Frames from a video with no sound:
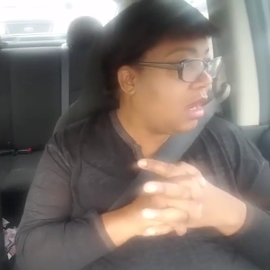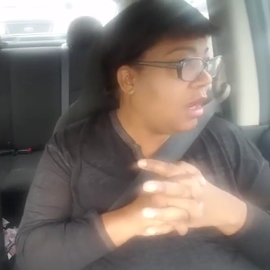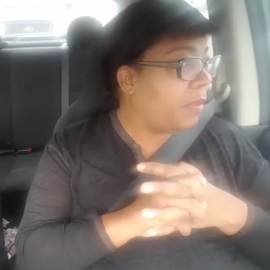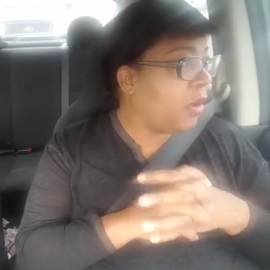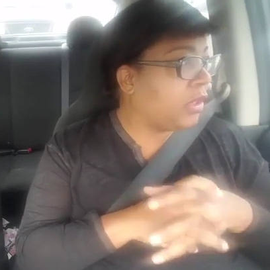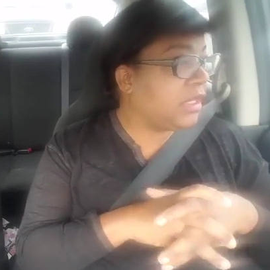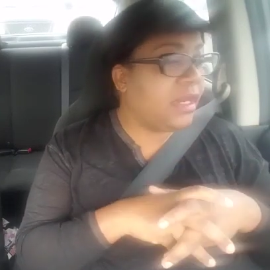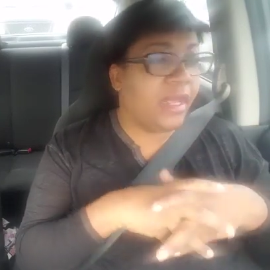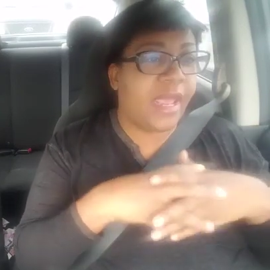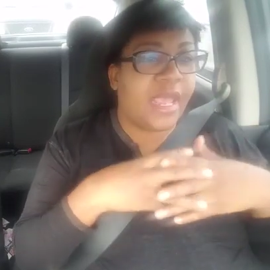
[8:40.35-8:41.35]
A person
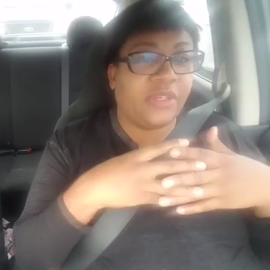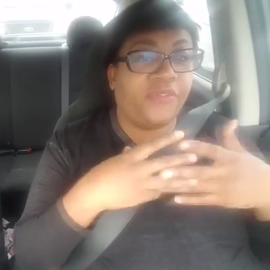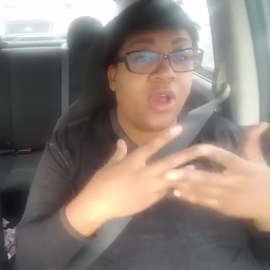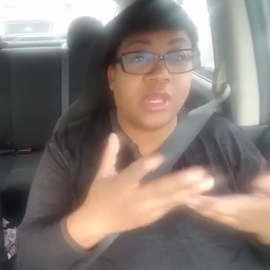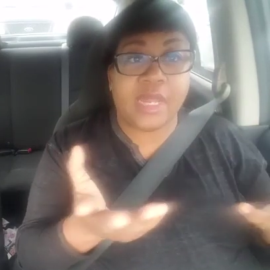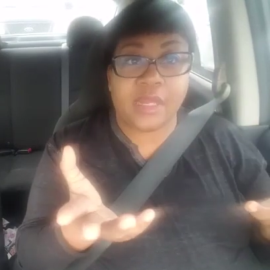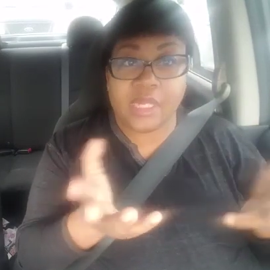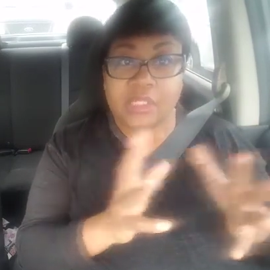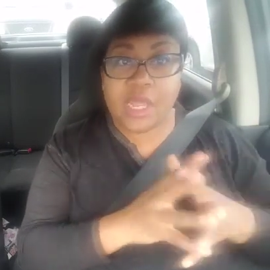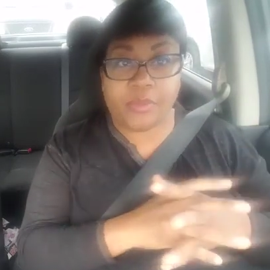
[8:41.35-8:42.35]
has fallen down,
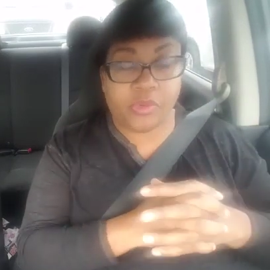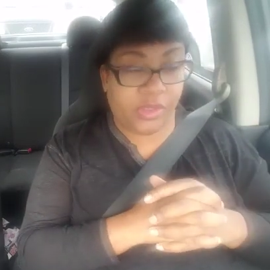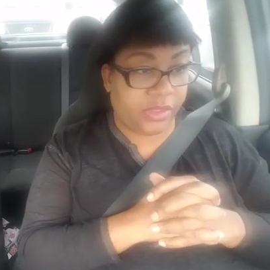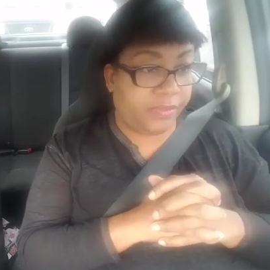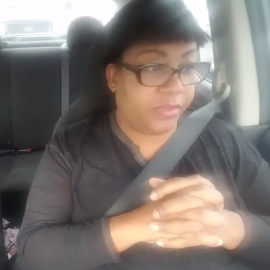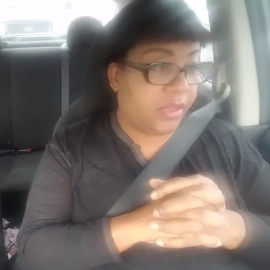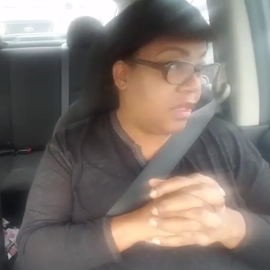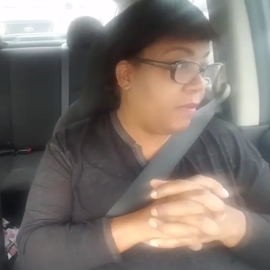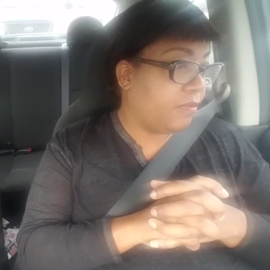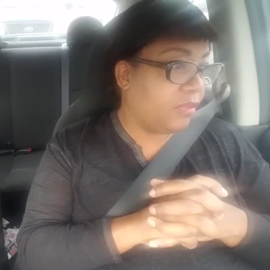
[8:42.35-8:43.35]
they stop breathing.
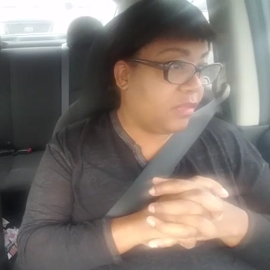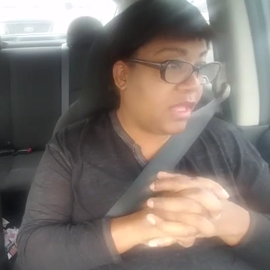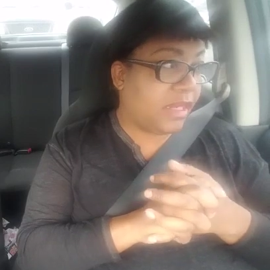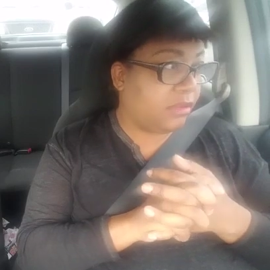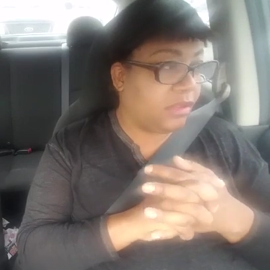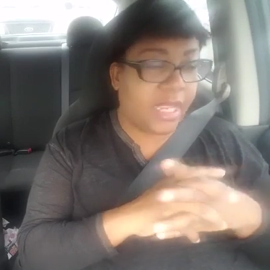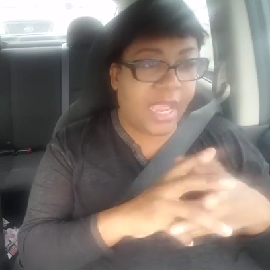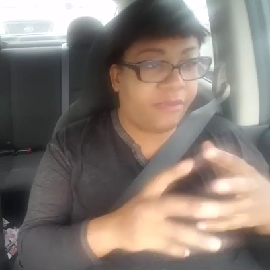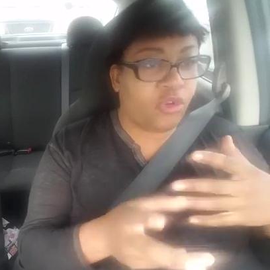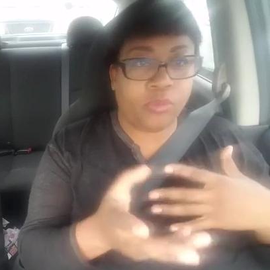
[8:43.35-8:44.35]
They
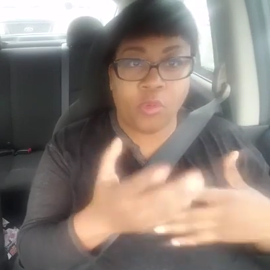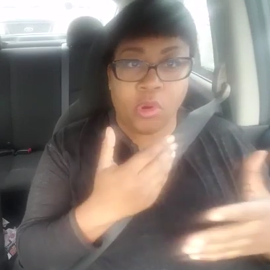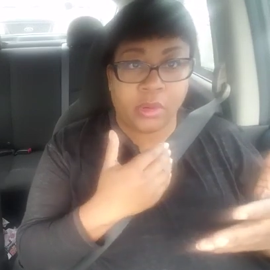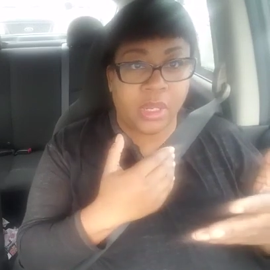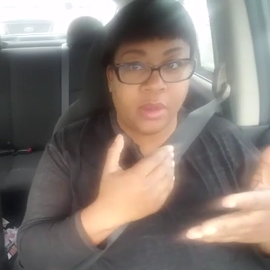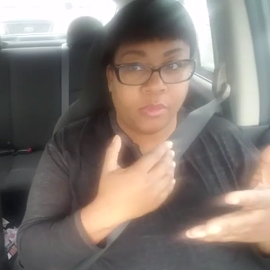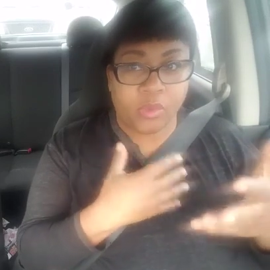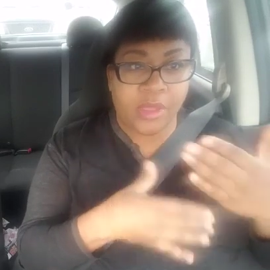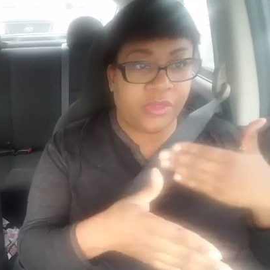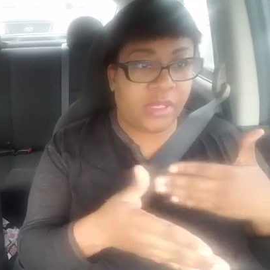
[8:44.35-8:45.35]
have no more
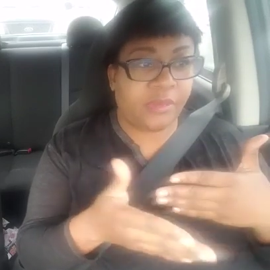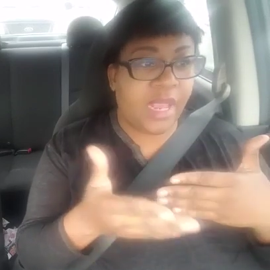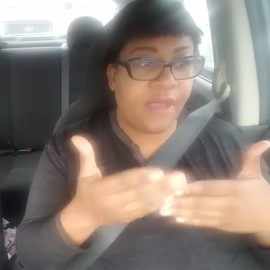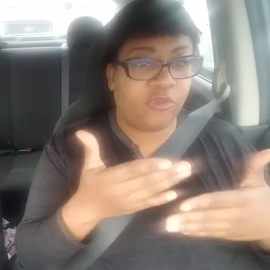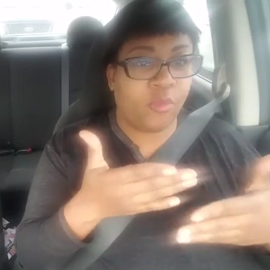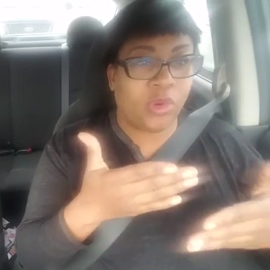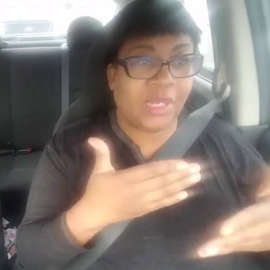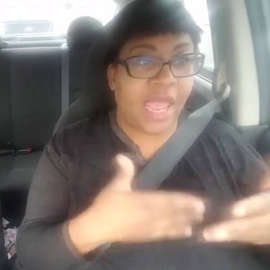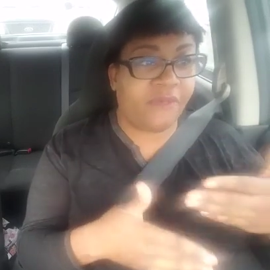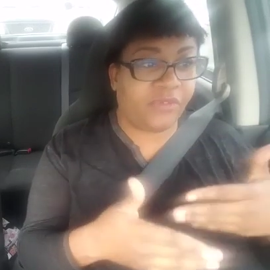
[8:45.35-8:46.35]
breath in them. They have no more
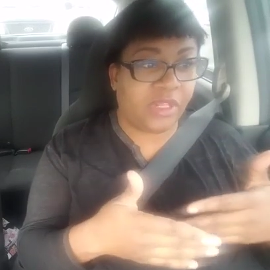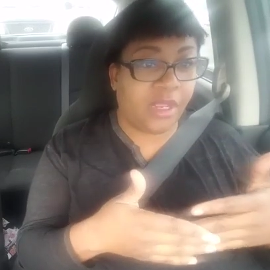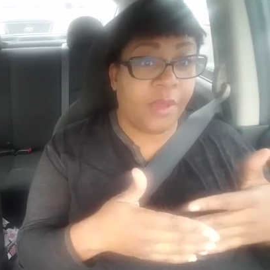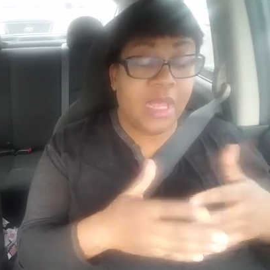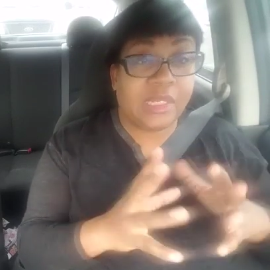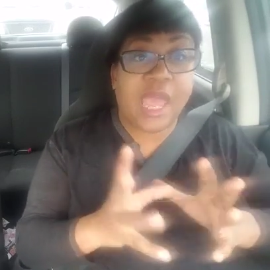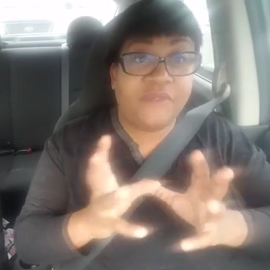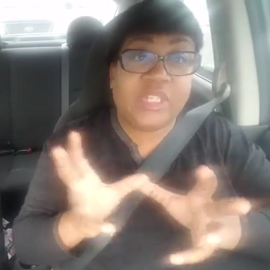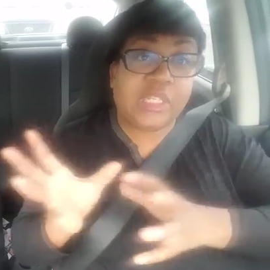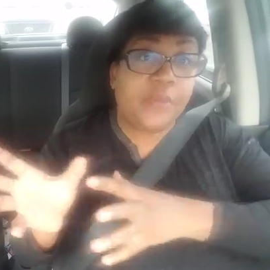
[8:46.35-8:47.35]
life in them. Life
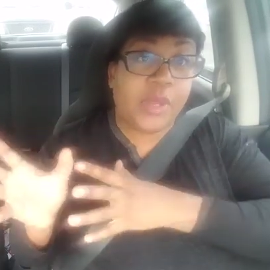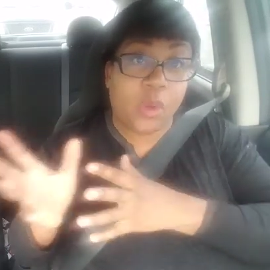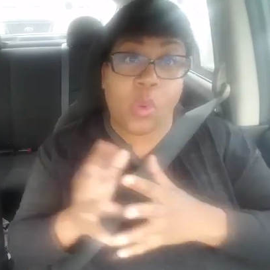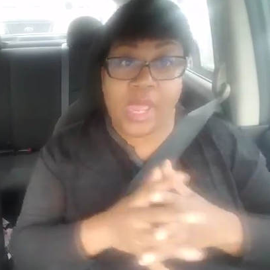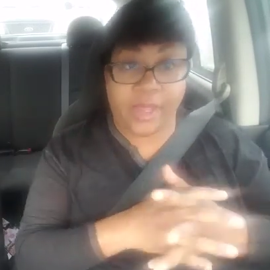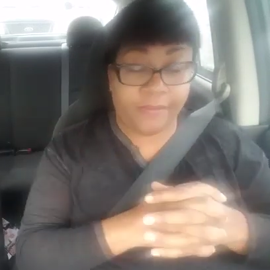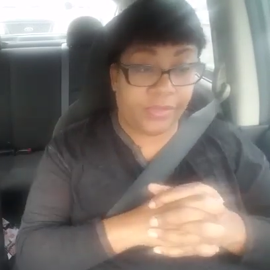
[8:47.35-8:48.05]
is slipping away.